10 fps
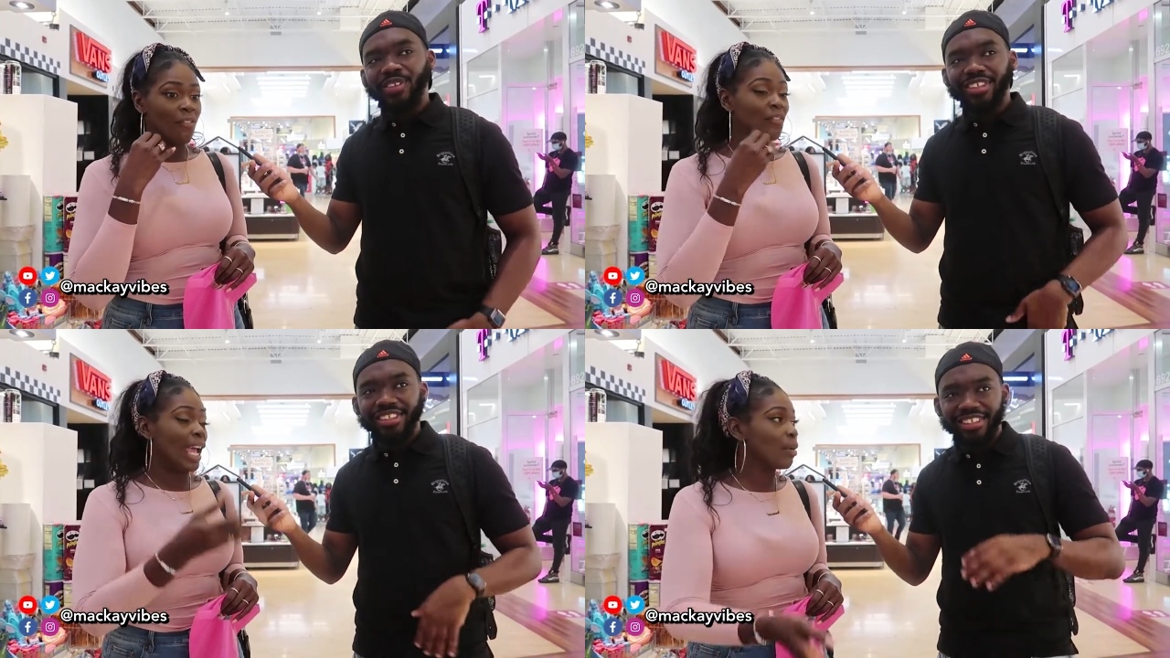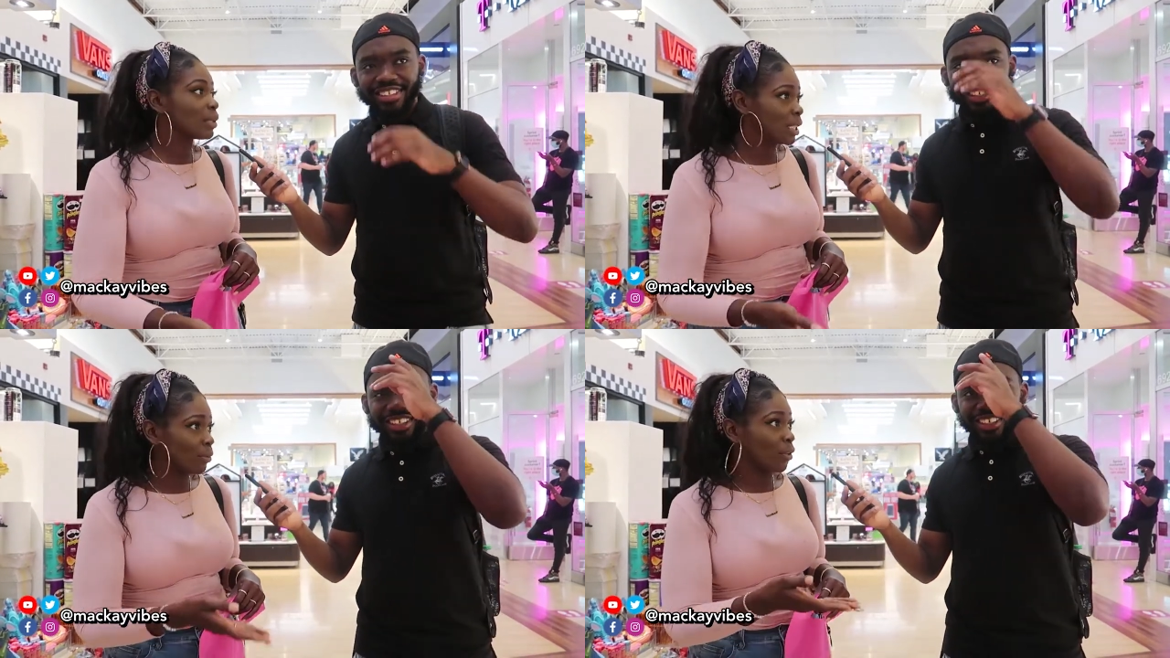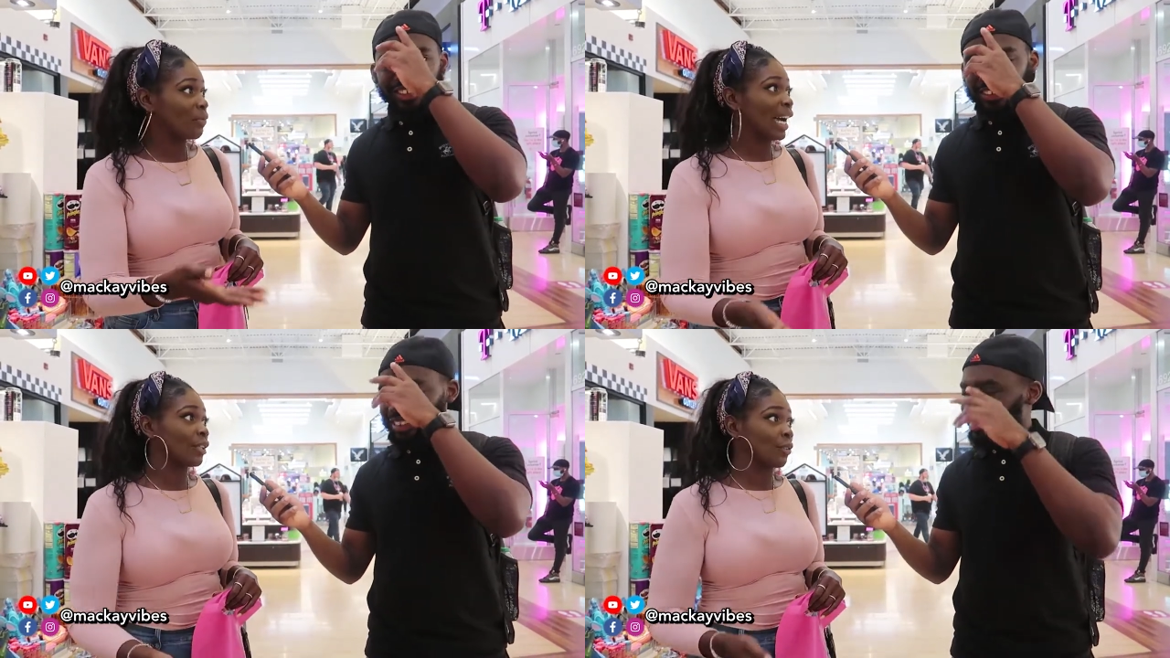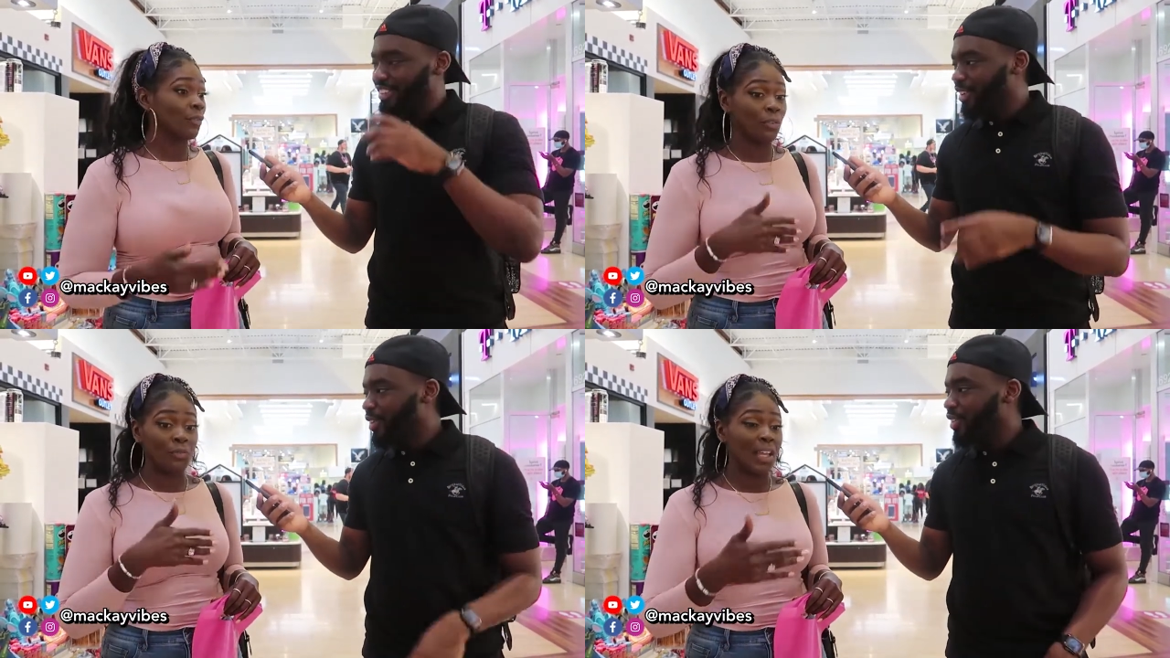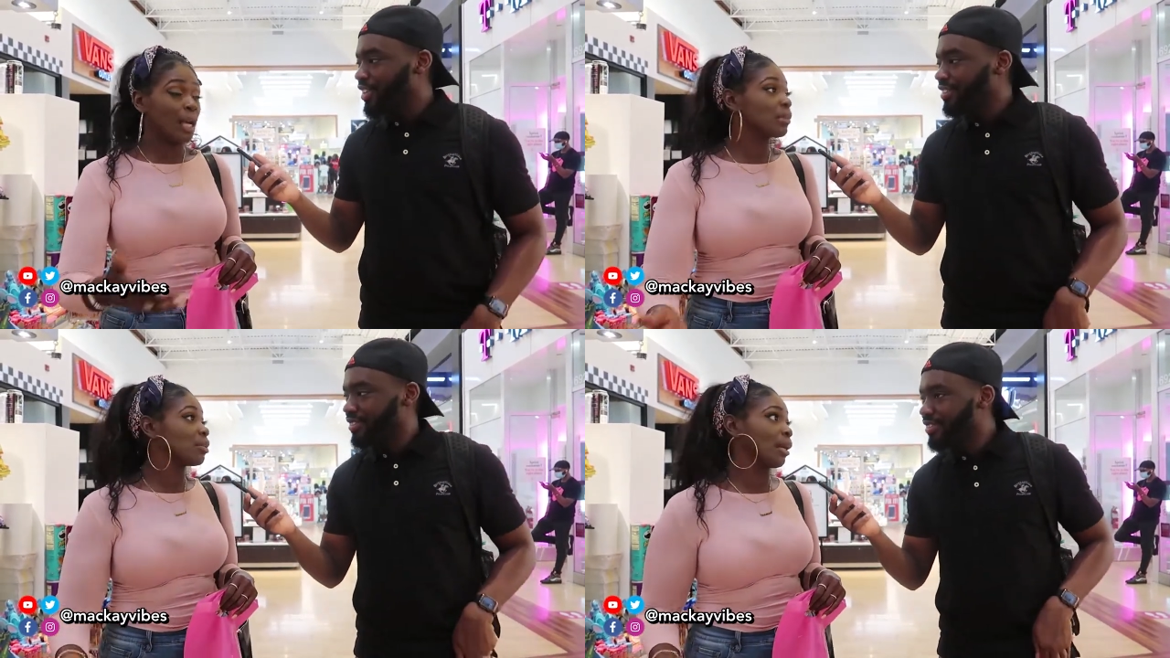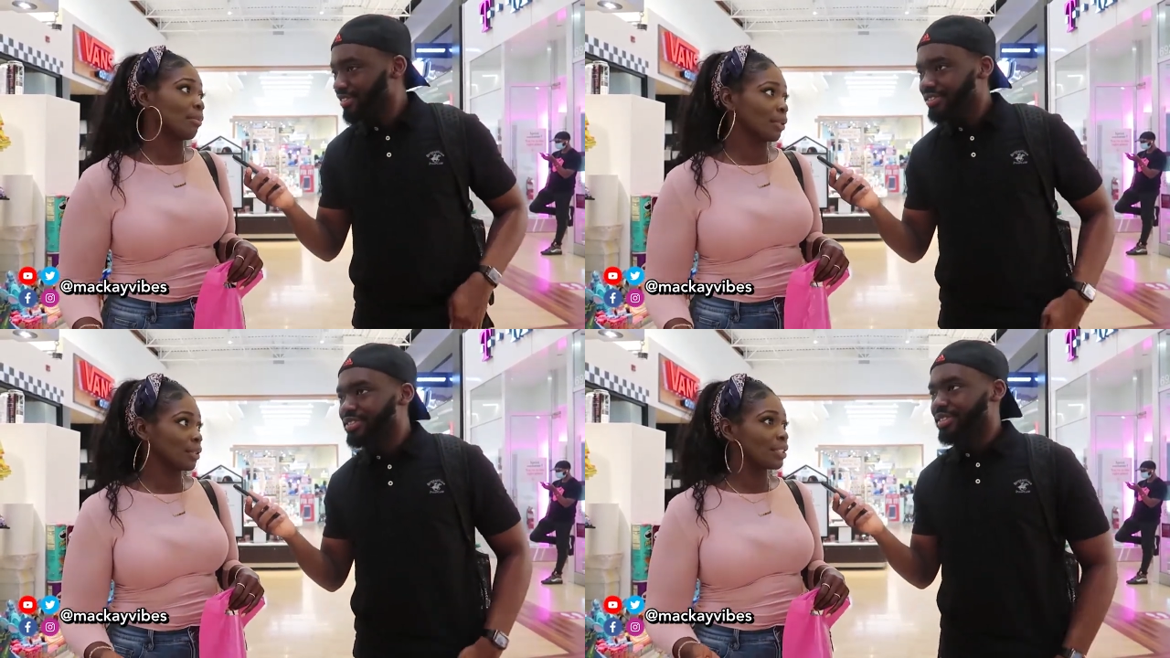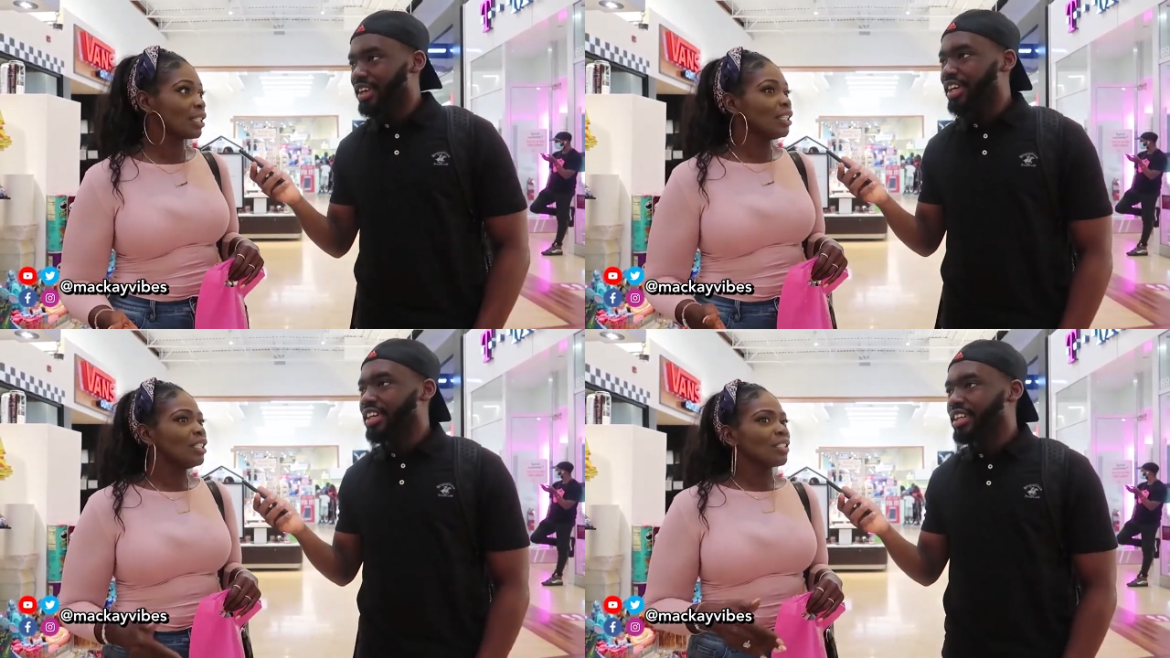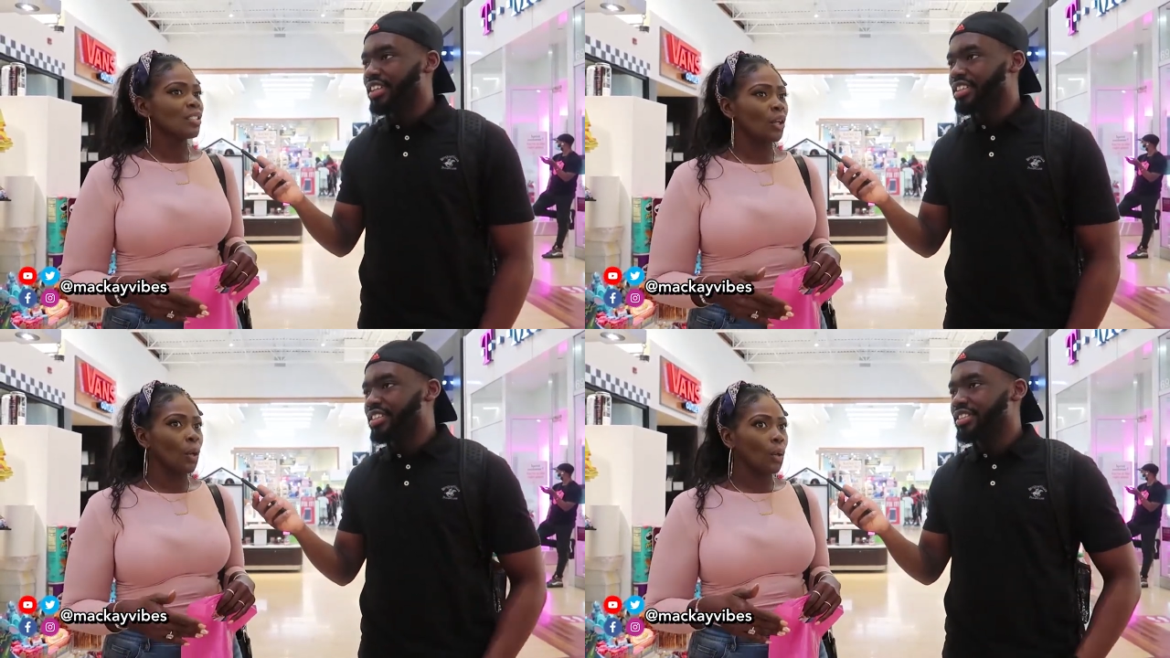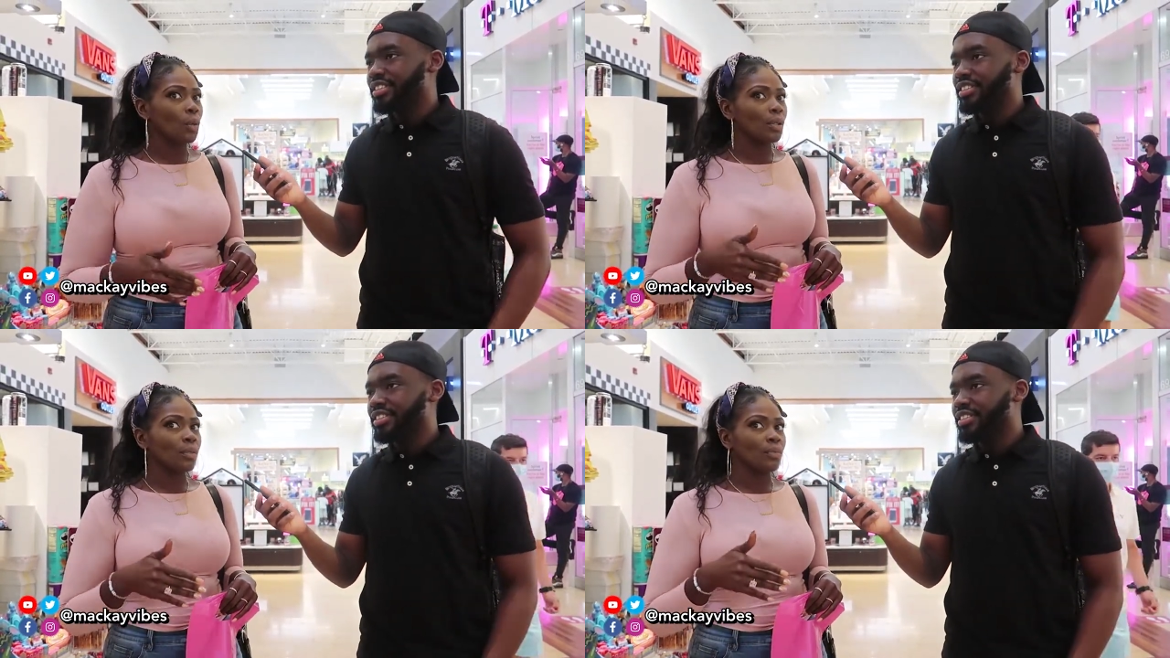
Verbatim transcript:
Speaker 1: family provider for family members. So